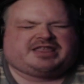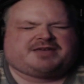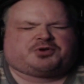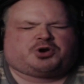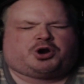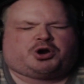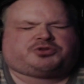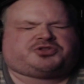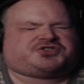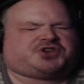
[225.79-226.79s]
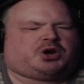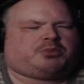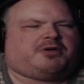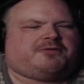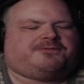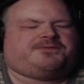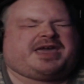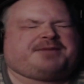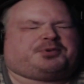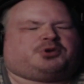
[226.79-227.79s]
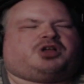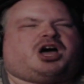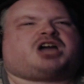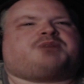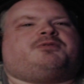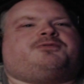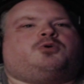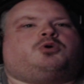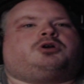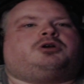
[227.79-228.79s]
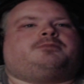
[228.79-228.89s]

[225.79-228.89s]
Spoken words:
never heard the term vapor lock before.